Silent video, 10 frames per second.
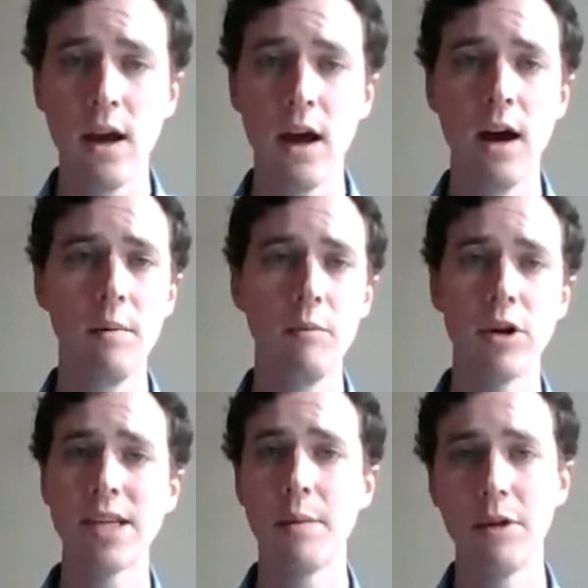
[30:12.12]
What
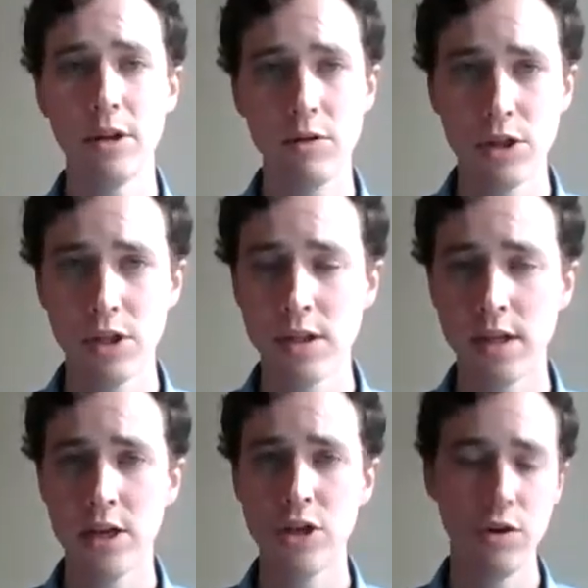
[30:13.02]
is happening to Christians in
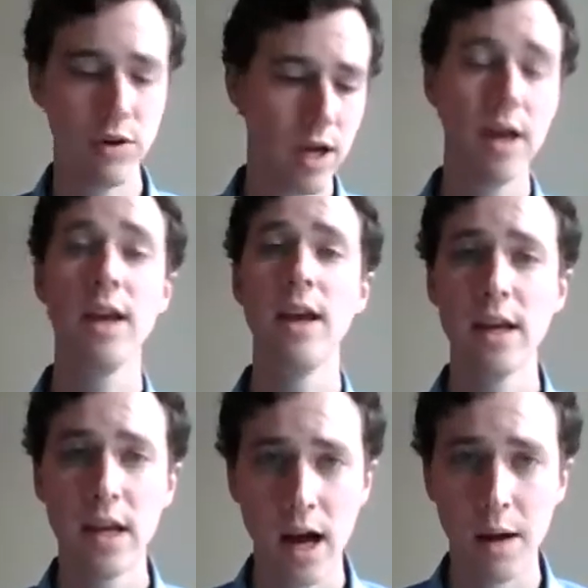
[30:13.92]
Nigeria,
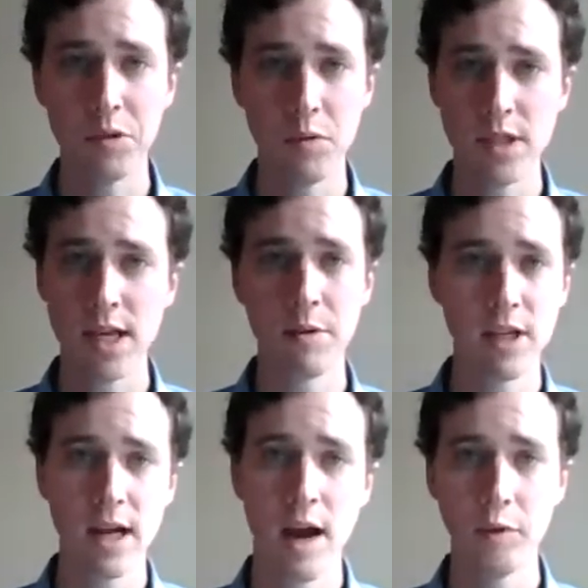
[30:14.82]
Copts, what is happening to
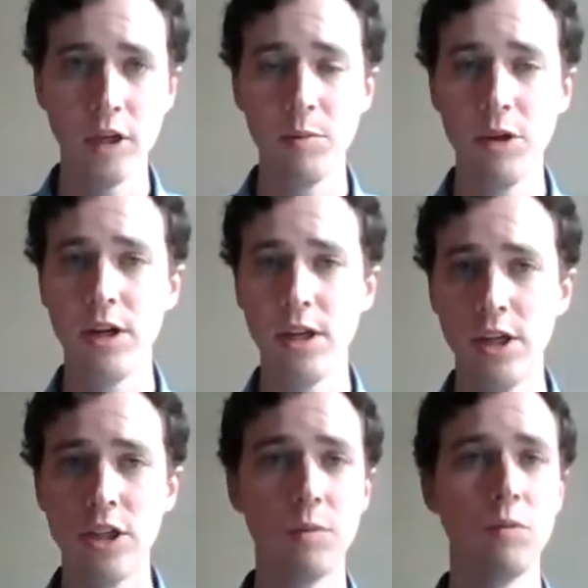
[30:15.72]
the Coptic community in
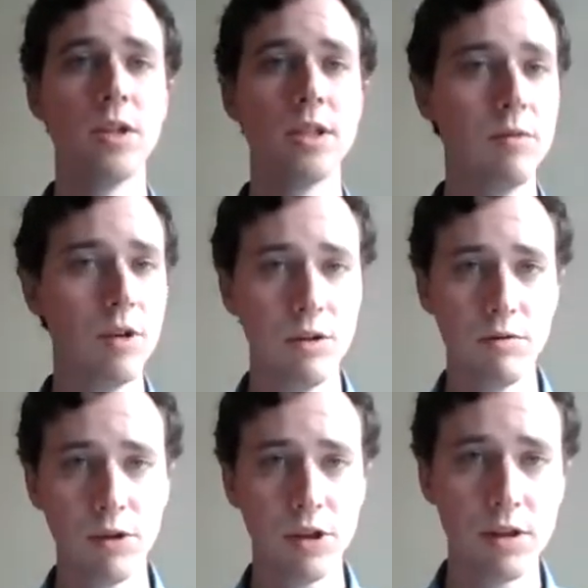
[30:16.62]
Egypt, what is,
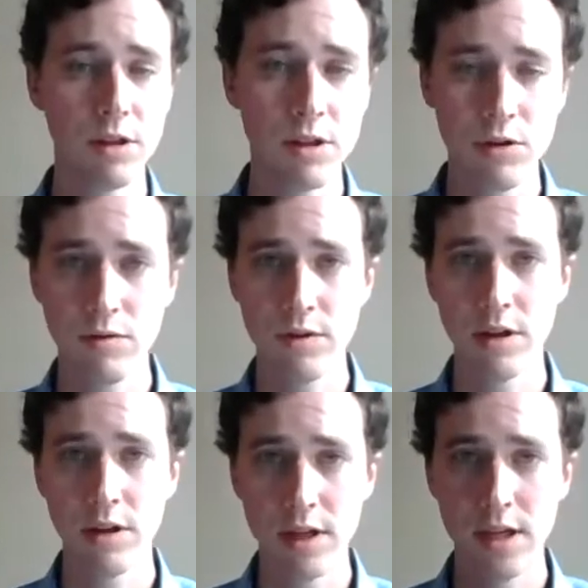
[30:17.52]
with the sort
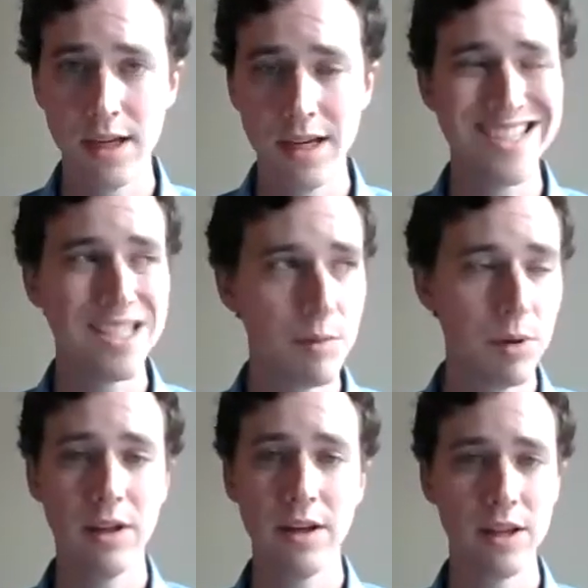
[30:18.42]
of the
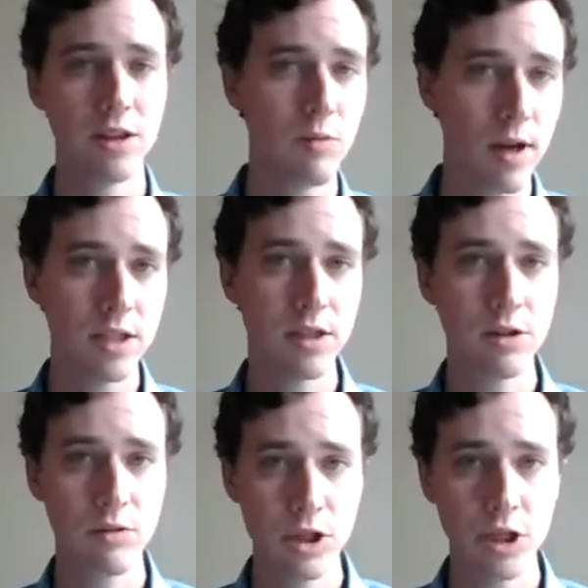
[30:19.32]
instability and threats to the
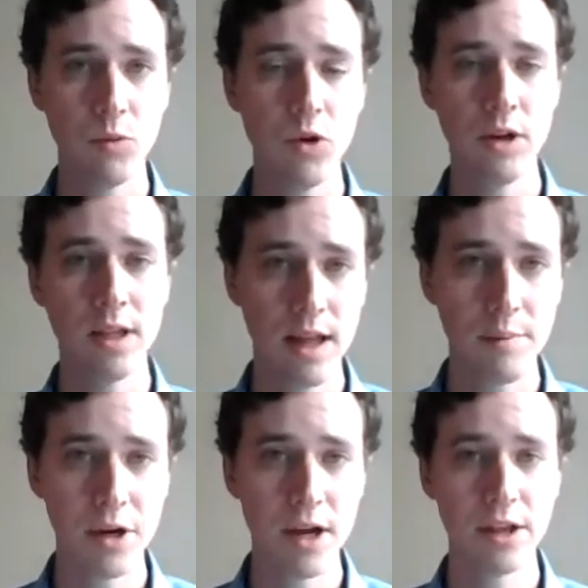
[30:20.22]
Christian community in Lebanon,